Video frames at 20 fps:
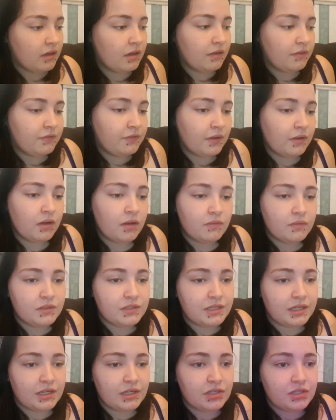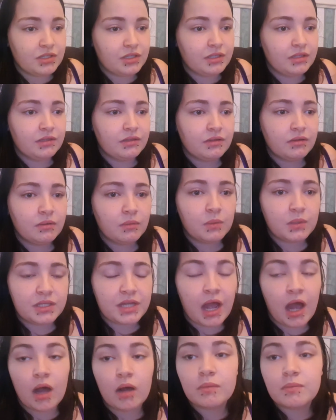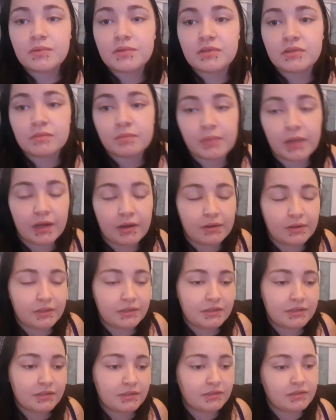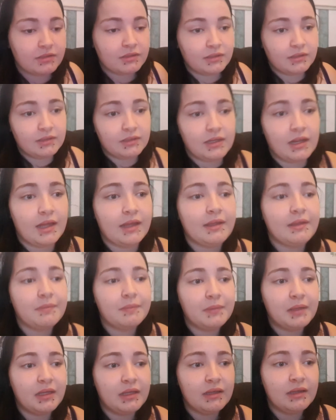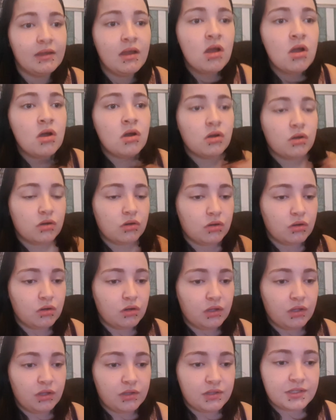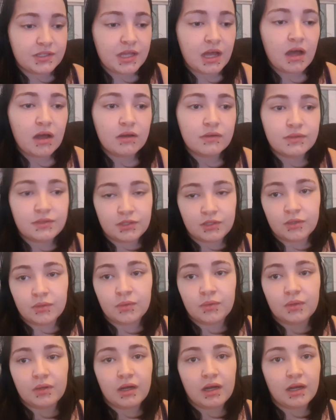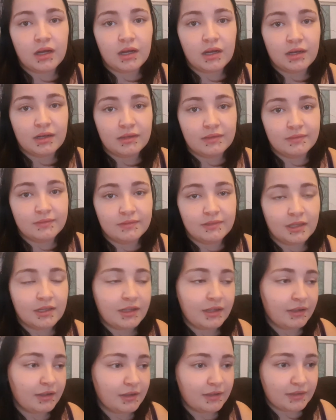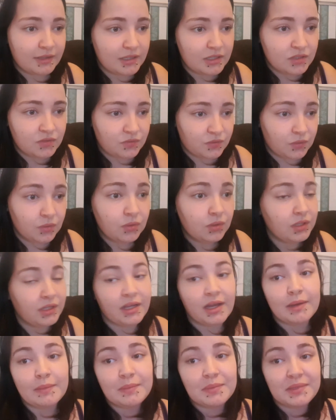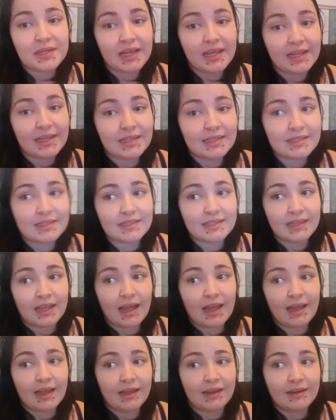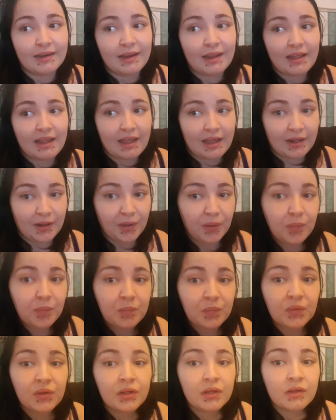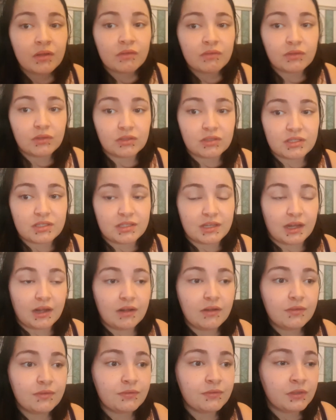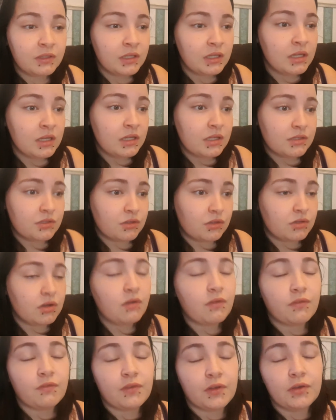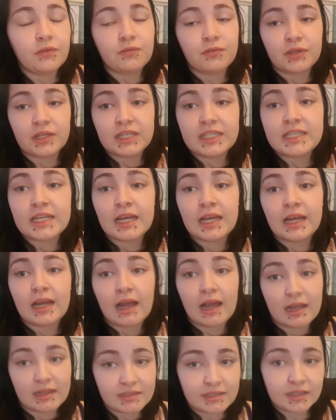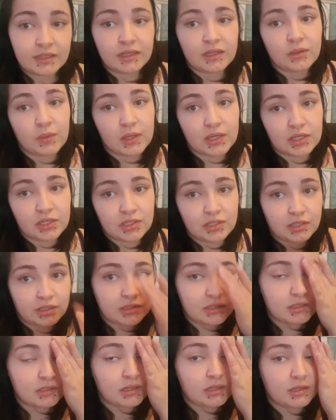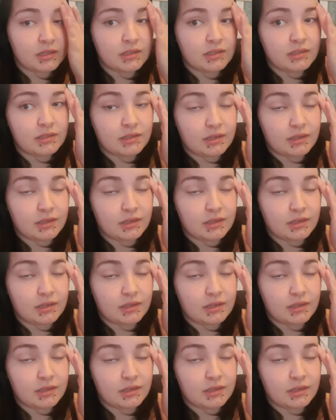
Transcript: phone conversation which helps parents like me or yourselves who are looking at this for the updates and help for yourself. So don't feel free to ask any questions because